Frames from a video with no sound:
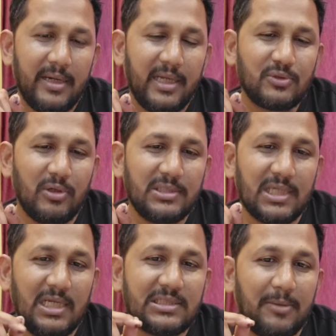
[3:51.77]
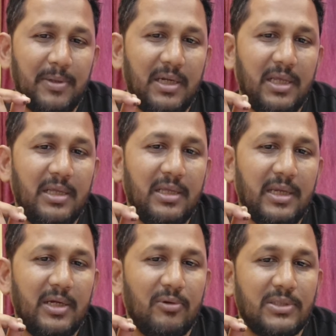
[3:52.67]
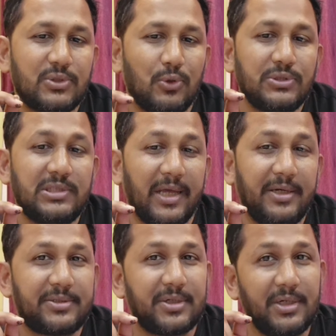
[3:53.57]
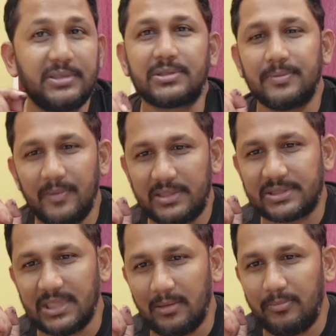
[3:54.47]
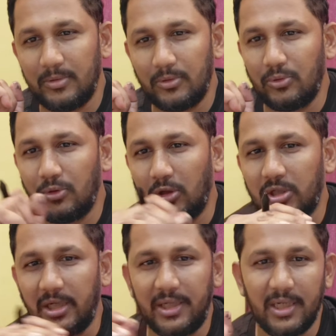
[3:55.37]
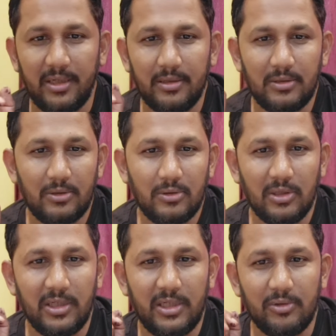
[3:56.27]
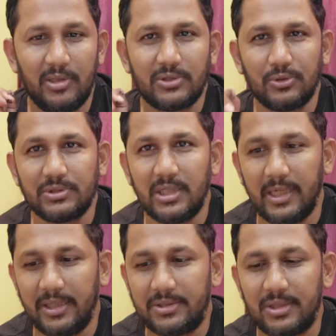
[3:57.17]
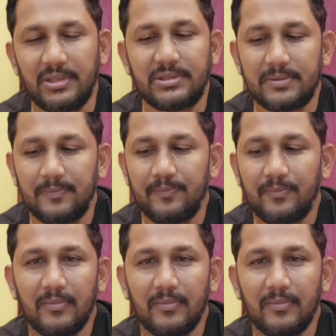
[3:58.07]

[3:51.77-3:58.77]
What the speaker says: Next one is ls-d. It will show directories itself, not content. Only it will show the directories.